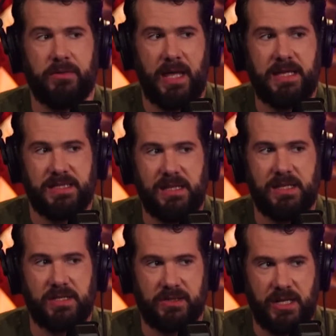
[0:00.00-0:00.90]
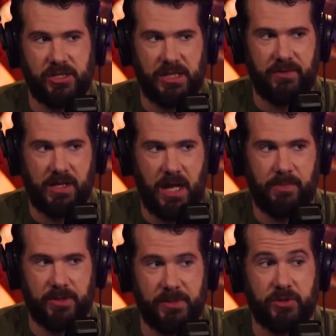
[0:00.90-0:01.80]
They see these as legislative
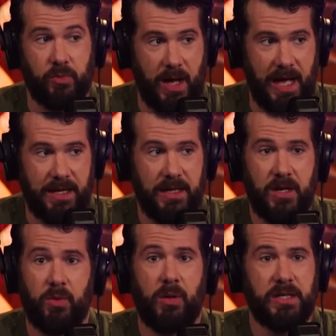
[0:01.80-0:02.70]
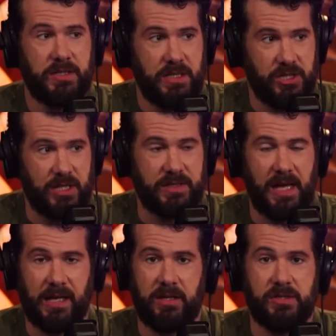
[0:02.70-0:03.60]
accomplishments. Why? Well, you see Jen
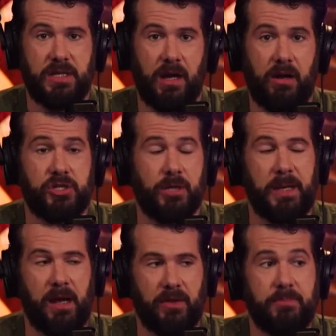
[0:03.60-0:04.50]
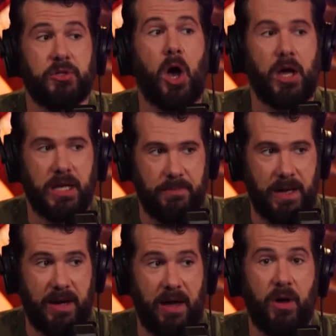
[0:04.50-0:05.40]
Psaki, you see Karine Jean-Pierre, them talking
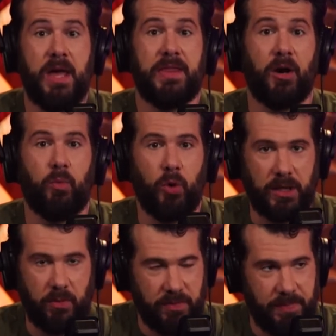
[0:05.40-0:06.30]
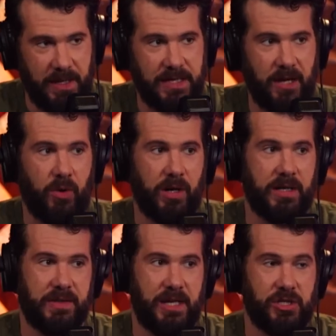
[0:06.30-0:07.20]
about how they are working with big tech
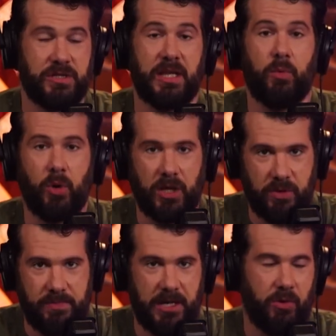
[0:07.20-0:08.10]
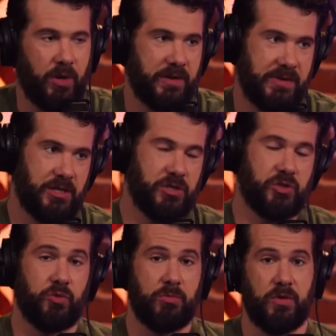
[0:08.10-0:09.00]
organizations, they are working with media organizations
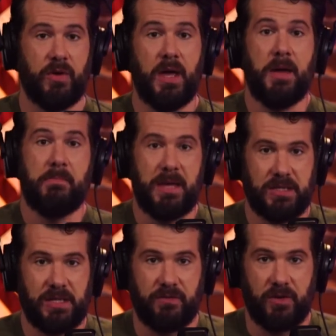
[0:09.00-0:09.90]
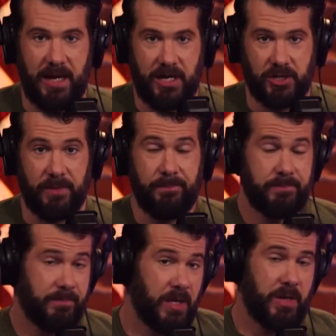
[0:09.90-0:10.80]
to remove misinformation.
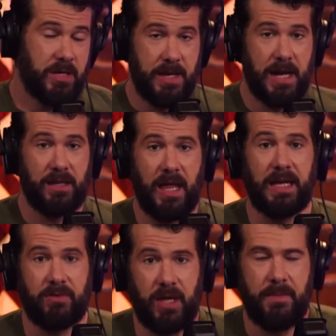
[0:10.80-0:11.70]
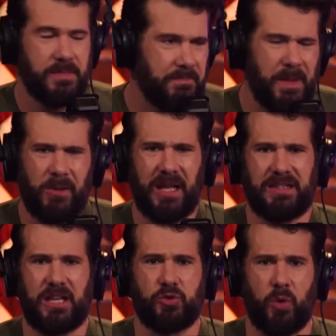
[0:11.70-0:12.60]
By the way, you may not like everything. People get
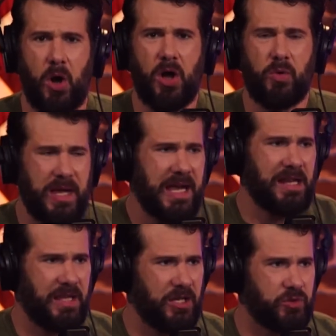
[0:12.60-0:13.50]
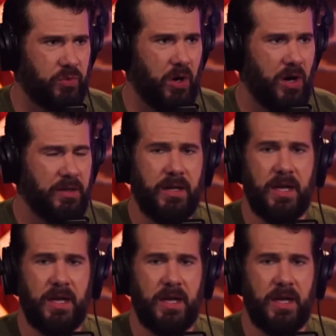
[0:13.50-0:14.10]
things wrong. We get things wrong.